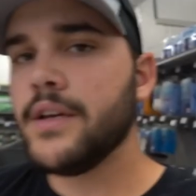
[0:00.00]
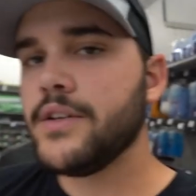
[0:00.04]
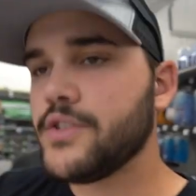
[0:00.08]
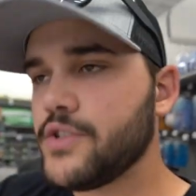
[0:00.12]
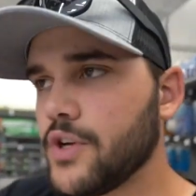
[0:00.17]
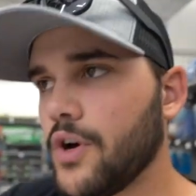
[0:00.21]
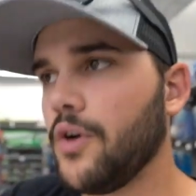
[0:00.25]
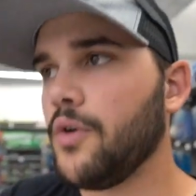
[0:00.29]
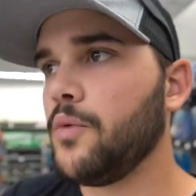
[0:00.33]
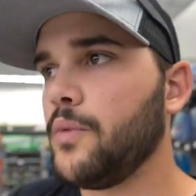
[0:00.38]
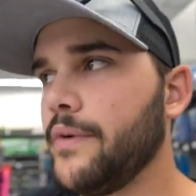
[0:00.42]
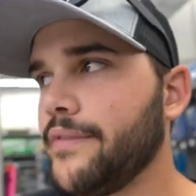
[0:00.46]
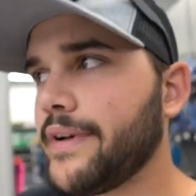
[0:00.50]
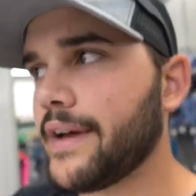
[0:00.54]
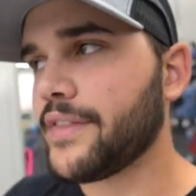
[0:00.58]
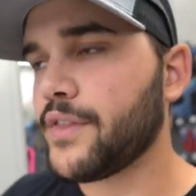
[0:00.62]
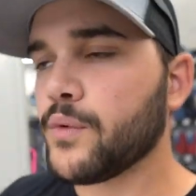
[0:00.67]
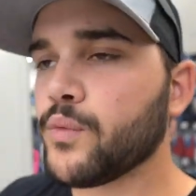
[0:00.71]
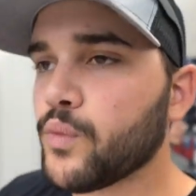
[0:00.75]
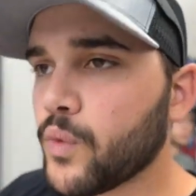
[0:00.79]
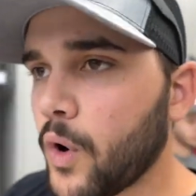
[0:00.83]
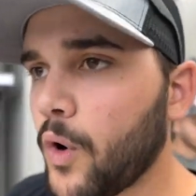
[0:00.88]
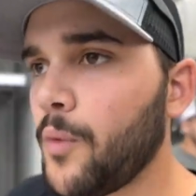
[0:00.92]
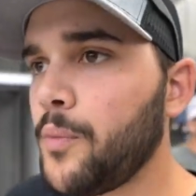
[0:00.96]
So we've got
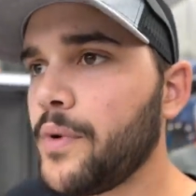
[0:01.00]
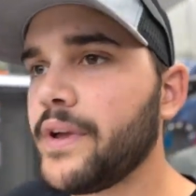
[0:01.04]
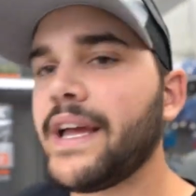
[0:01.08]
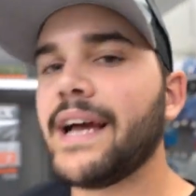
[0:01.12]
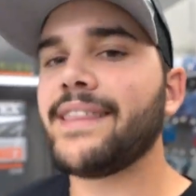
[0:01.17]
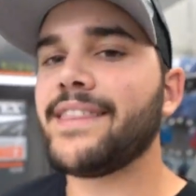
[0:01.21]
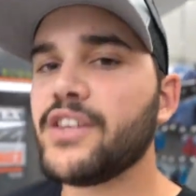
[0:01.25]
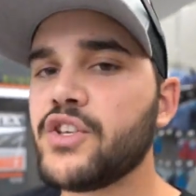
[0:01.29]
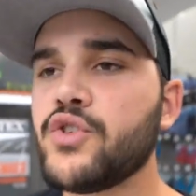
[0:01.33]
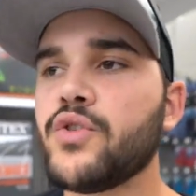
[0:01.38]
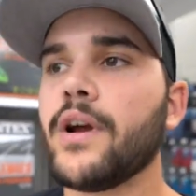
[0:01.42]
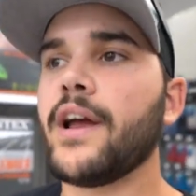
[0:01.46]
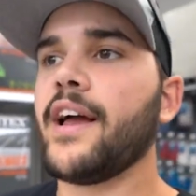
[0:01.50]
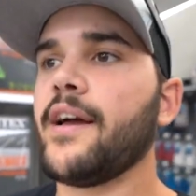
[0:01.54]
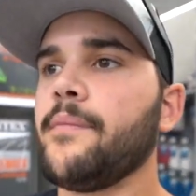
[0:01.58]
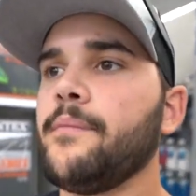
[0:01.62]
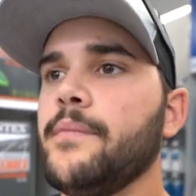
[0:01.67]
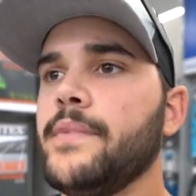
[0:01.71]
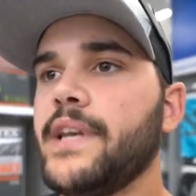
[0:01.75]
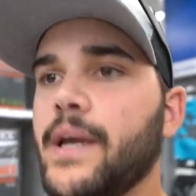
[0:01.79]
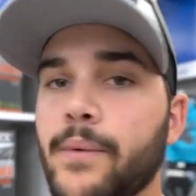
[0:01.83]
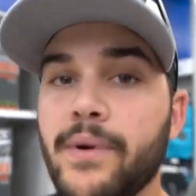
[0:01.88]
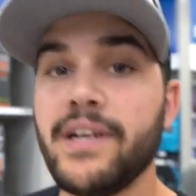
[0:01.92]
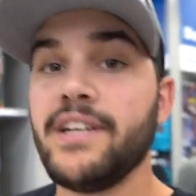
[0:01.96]
the rope, we got the trap,
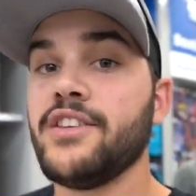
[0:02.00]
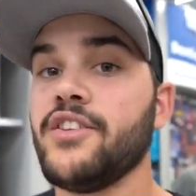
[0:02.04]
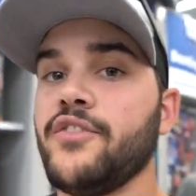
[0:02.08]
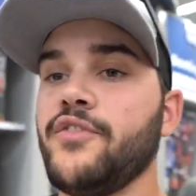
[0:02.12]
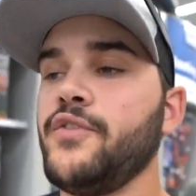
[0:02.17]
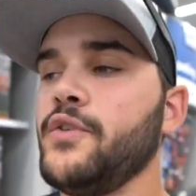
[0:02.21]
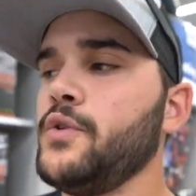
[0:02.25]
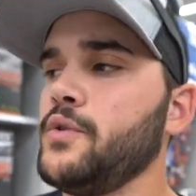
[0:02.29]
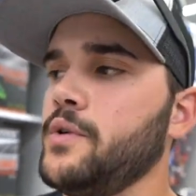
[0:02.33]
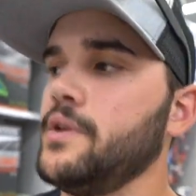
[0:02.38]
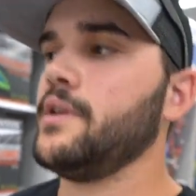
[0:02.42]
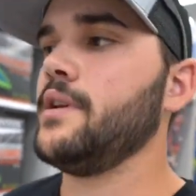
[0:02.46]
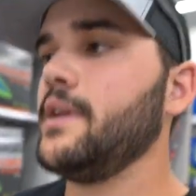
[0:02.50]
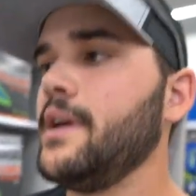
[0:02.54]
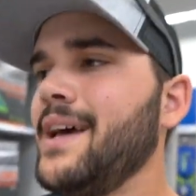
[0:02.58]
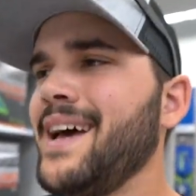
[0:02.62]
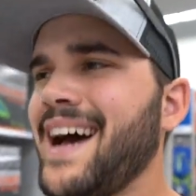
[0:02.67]
now we need the food.